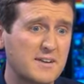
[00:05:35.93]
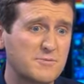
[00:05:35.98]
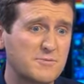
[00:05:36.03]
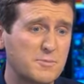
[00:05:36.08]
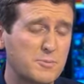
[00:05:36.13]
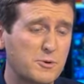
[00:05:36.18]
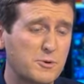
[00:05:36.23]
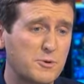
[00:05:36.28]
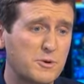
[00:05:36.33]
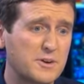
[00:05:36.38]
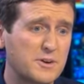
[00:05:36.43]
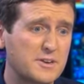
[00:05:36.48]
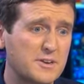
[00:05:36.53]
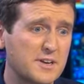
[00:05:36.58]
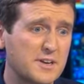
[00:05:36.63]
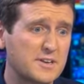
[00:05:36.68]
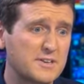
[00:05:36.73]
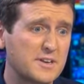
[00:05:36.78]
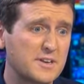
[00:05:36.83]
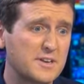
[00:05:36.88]
report
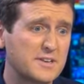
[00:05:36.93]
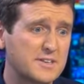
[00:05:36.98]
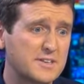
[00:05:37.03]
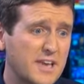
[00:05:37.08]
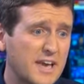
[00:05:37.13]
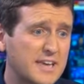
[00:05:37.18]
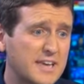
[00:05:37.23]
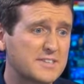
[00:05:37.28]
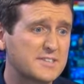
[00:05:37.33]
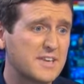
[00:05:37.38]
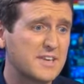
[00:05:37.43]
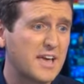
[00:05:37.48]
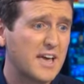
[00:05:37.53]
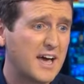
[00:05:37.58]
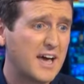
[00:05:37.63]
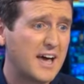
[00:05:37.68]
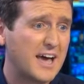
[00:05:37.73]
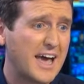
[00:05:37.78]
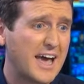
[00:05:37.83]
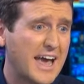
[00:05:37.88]
and case,
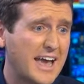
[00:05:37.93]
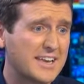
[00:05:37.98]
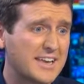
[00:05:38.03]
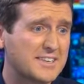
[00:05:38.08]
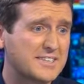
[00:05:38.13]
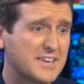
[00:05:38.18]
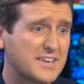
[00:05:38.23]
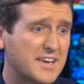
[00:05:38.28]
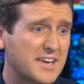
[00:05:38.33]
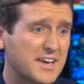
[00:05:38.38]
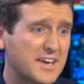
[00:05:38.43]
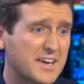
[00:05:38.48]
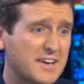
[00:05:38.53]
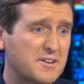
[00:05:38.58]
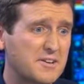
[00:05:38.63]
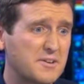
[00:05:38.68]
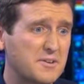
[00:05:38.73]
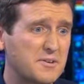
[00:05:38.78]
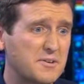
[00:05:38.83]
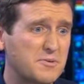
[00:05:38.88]

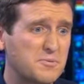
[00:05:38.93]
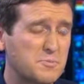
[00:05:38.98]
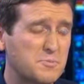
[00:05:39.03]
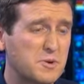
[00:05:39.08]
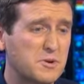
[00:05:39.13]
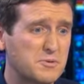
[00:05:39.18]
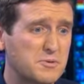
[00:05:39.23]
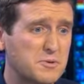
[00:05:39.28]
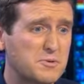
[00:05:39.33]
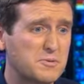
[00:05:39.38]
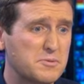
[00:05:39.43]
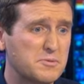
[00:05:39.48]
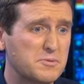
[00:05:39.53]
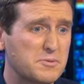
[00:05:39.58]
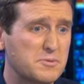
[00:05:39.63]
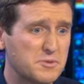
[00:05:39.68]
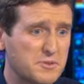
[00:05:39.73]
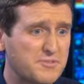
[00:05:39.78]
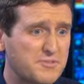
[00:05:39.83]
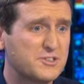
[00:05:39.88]

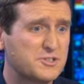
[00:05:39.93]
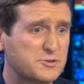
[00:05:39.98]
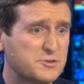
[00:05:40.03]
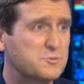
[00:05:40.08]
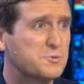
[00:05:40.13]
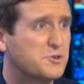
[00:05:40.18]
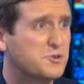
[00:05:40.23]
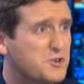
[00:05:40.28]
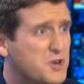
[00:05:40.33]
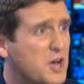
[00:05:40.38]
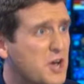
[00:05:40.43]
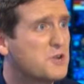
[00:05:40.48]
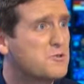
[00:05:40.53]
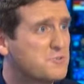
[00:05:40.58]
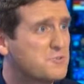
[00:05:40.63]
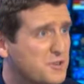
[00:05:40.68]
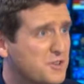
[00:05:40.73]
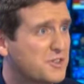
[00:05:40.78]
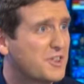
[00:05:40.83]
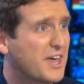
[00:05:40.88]
the officials will know
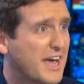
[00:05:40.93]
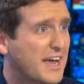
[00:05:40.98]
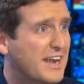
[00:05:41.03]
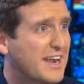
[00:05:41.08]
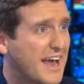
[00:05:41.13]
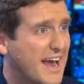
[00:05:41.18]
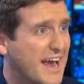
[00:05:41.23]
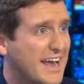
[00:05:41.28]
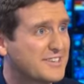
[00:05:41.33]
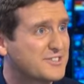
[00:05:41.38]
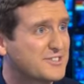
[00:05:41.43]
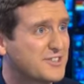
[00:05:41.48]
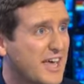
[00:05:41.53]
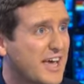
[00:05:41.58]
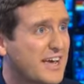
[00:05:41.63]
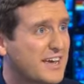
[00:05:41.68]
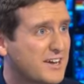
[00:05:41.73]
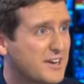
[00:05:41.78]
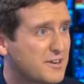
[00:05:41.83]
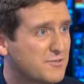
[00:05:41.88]
that has
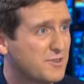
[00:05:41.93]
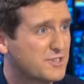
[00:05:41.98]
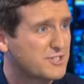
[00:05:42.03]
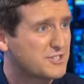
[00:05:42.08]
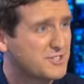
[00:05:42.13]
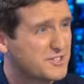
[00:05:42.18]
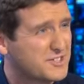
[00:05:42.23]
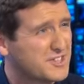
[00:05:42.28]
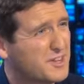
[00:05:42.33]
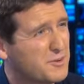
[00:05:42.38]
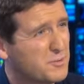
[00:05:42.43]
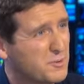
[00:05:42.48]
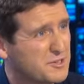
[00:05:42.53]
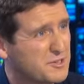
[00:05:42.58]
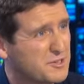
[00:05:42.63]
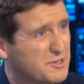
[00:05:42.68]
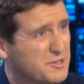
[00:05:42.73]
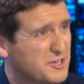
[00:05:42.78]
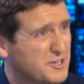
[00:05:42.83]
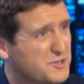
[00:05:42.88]
that kind of resonance, and they'll want
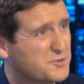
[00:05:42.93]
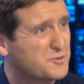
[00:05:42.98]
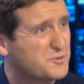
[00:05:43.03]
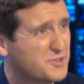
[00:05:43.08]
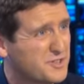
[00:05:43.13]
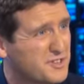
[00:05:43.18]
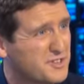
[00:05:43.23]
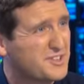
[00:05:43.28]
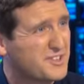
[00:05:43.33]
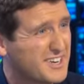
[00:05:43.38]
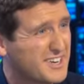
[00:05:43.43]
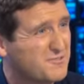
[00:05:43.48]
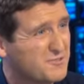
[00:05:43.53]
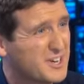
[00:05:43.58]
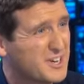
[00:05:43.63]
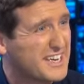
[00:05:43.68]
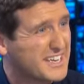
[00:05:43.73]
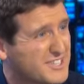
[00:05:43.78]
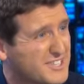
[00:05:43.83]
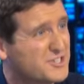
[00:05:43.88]
to make sure that it
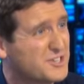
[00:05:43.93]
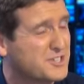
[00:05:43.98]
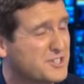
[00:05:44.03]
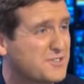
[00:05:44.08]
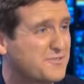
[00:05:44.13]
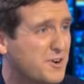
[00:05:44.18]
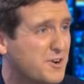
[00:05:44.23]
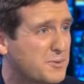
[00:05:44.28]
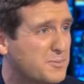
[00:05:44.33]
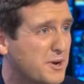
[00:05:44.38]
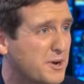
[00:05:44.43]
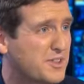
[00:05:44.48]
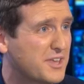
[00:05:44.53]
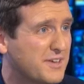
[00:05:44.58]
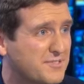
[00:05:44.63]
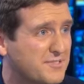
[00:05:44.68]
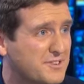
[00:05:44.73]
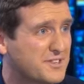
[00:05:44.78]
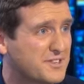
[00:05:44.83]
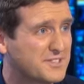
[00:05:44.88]
really is justified by the
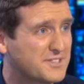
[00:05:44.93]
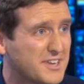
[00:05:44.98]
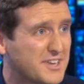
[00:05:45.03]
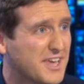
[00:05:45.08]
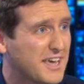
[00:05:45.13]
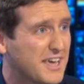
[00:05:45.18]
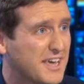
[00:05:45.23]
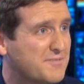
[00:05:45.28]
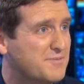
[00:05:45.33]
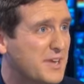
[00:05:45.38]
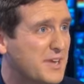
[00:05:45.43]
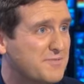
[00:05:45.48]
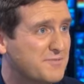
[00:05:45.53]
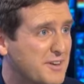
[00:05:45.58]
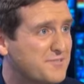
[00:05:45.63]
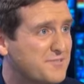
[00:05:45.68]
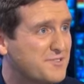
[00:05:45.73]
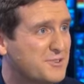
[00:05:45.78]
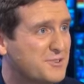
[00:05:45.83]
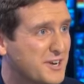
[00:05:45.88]
evidence.
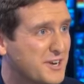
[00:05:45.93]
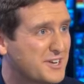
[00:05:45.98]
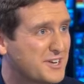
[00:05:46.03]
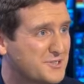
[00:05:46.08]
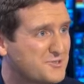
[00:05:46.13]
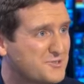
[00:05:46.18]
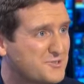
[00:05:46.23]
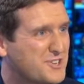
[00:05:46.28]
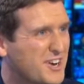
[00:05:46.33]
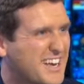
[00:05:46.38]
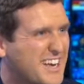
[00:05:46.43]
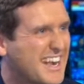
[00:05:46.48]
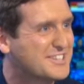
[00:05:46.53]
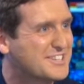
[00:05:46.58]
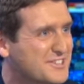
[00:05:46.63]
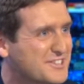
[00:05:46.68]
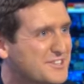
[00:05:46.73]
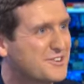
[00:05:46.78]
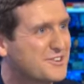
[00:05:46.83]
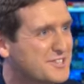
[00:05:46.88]
It feels like a sort of slightly
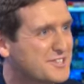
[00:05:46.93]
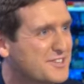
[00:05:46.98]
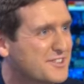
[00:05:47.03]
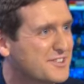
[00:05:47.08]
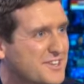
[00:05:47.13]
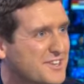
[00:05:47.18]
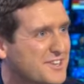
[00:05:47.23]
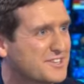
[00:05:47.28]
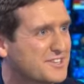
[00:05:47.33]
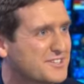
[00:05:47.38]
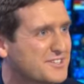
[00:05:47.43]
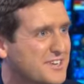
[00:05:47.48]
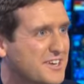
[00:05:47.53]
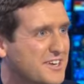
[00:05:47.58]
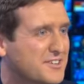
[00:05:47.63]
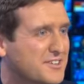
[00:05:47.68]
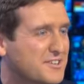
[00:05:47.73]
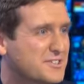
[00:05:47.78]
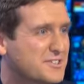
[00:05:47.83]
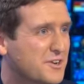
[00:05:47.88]
less exciting thing
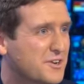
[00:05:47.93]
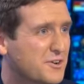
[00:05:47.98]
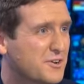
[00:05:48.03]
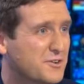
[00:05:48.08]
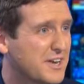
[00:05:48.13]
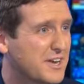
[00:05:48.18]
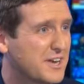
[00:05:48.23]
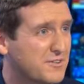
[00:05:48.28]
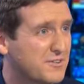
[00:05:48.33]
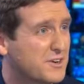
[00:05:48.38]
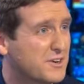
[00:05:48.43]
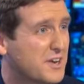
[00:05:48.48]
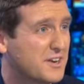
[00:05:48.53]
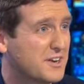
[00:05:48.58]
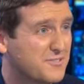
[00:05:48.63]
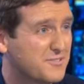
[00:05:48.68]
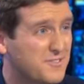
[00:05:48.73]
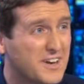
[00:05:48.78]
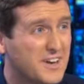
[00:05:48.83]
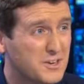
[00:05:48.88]
that's going on here,
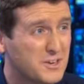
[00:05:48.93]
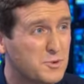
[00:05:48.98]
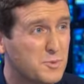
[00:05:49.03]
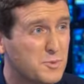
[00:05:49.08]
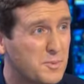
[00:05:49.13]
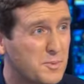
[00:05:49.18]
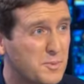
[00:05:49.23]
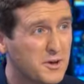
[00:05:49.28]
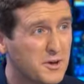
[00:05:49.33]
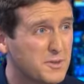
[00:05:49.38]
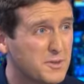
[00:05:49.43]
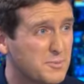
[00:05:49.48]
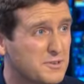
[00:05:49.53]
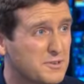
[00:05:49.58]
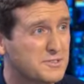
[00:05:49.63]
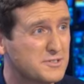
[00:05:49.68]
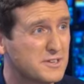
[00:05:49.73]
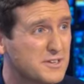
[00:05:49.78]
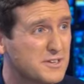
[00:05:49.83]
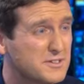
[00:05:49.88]
and a fairly normal part of the
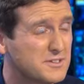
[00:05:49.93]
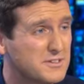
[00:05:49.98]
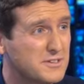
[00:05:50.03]
process.